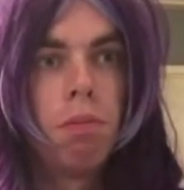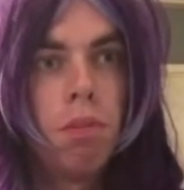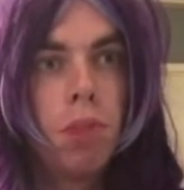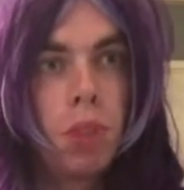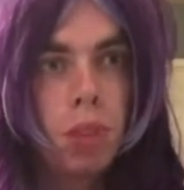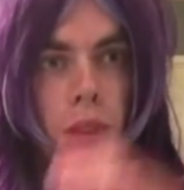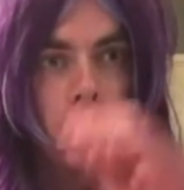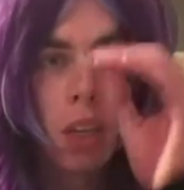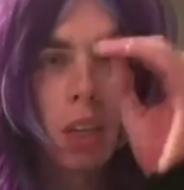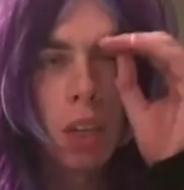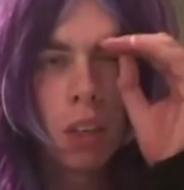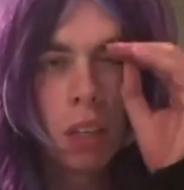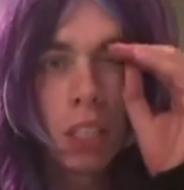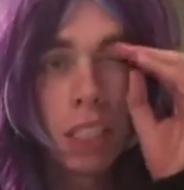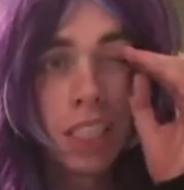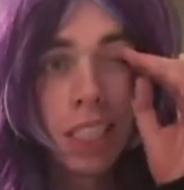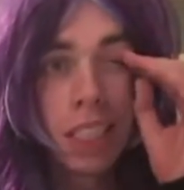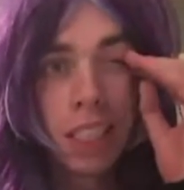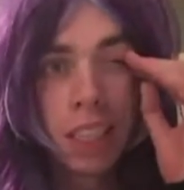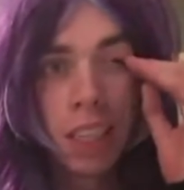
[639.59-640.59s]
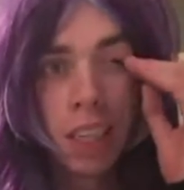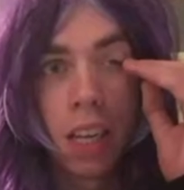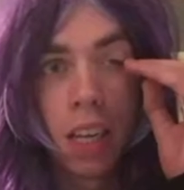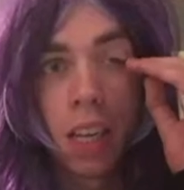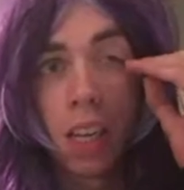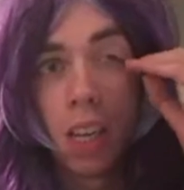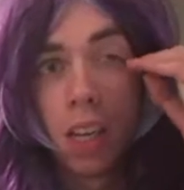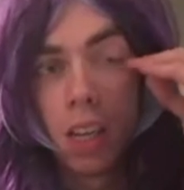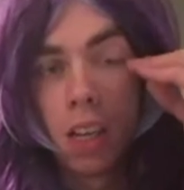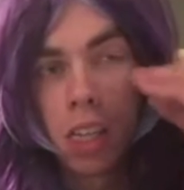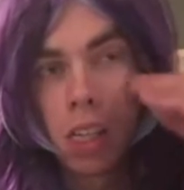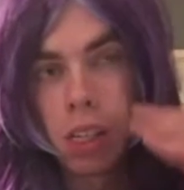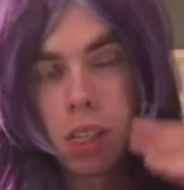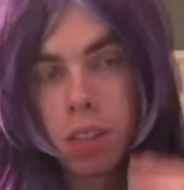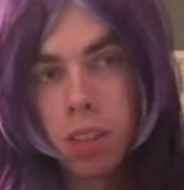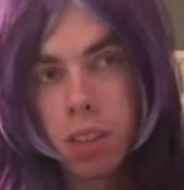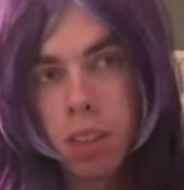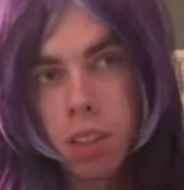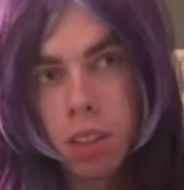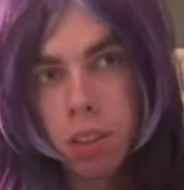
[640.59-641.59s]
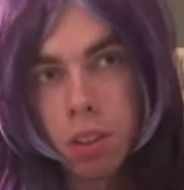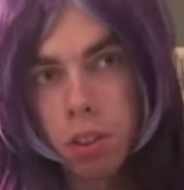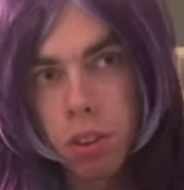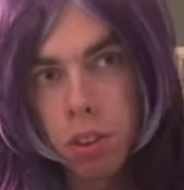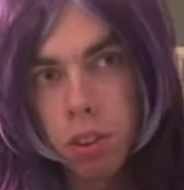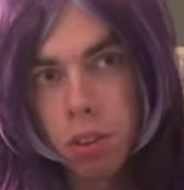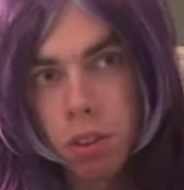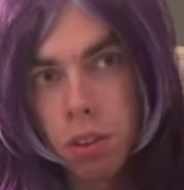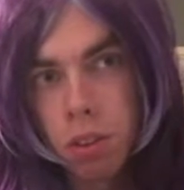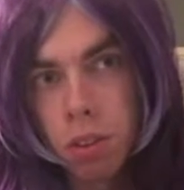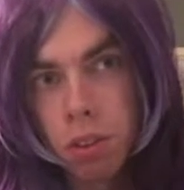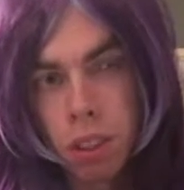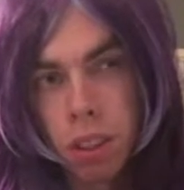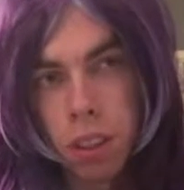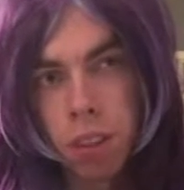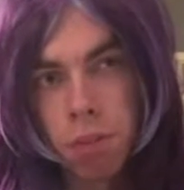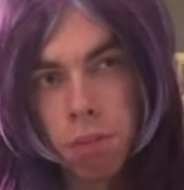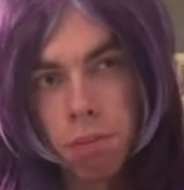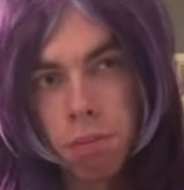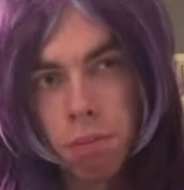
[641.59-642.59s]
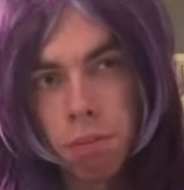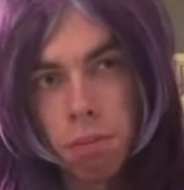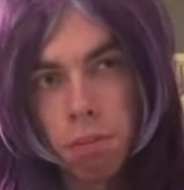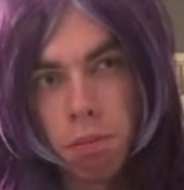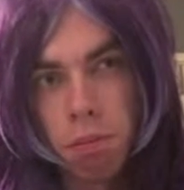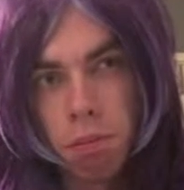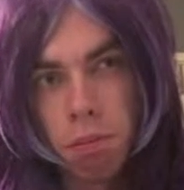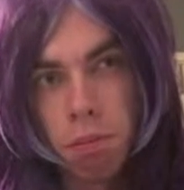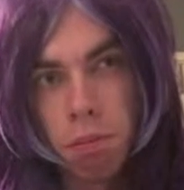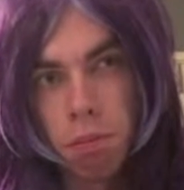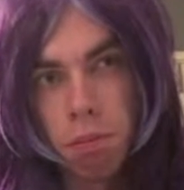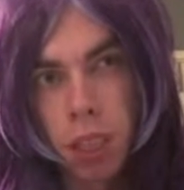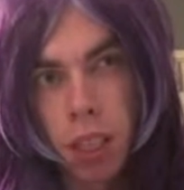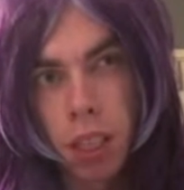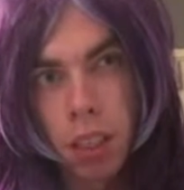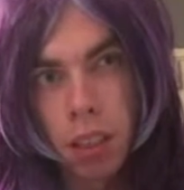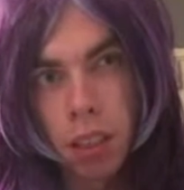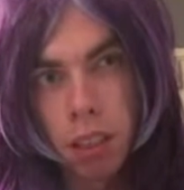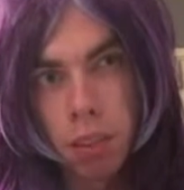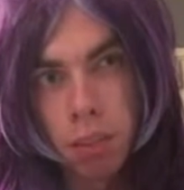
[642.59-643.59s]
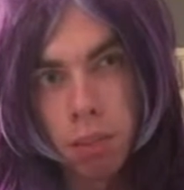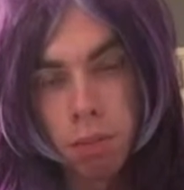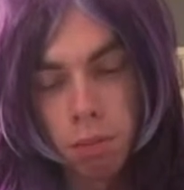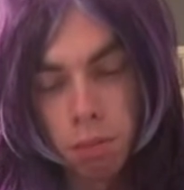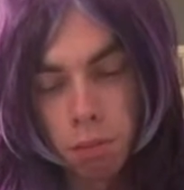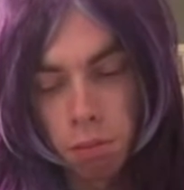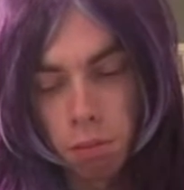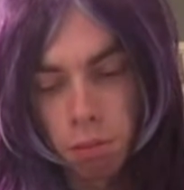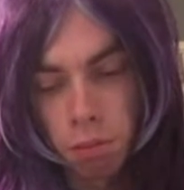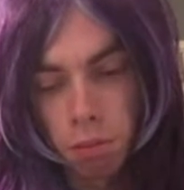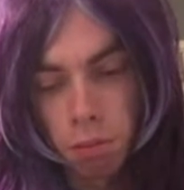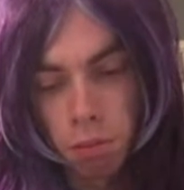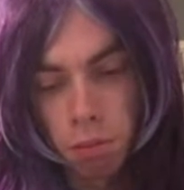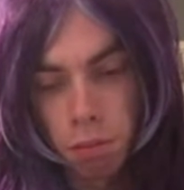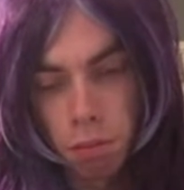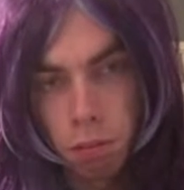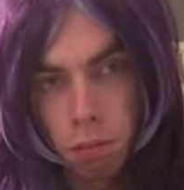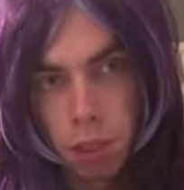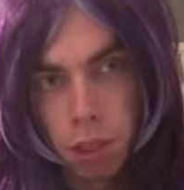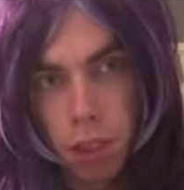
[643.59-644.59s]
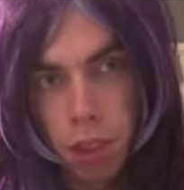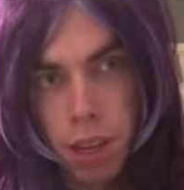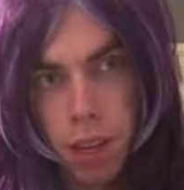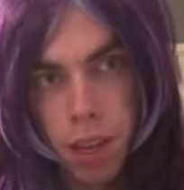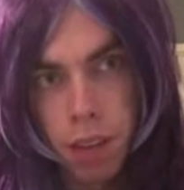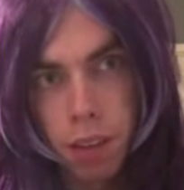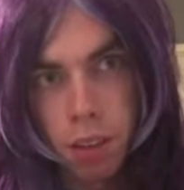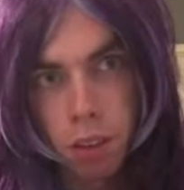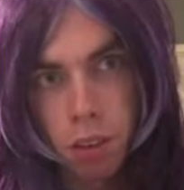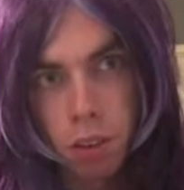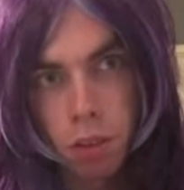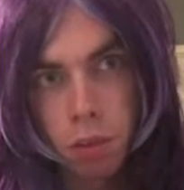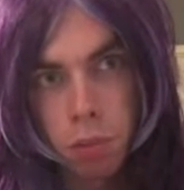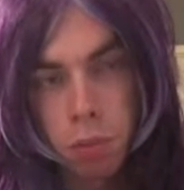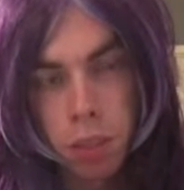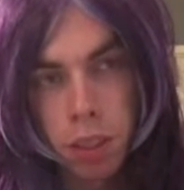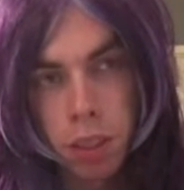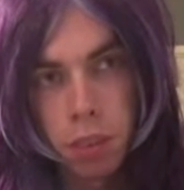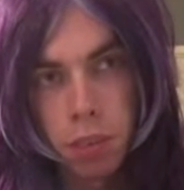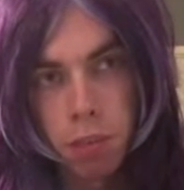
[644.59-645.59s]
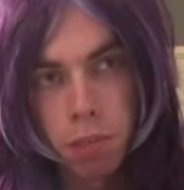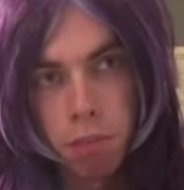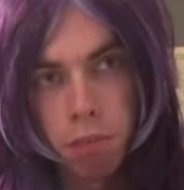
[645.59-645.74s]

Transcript: But now I see one little story. Dullahan. The old man.